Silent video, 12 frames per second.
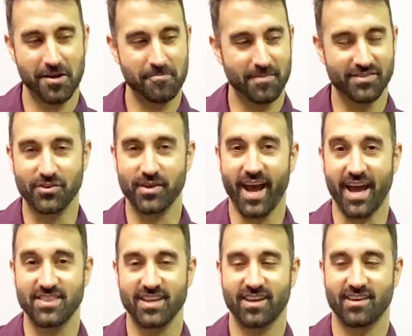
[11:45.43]
So yeah, I
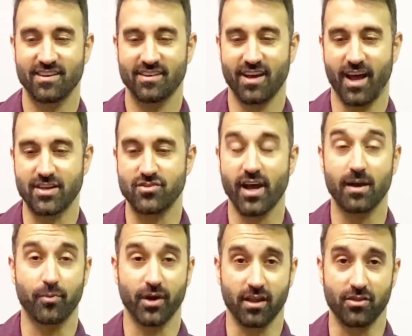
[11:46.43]
think I try to
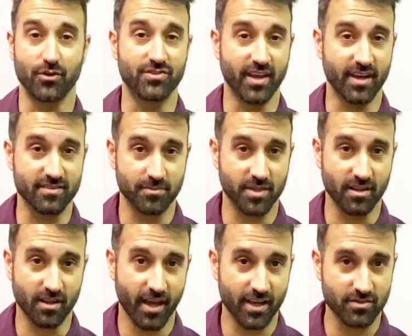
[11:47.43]
bring enthusiasm to
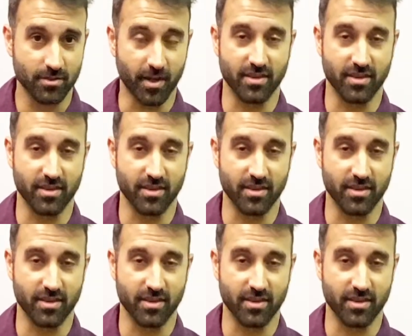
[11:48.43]
the classroom.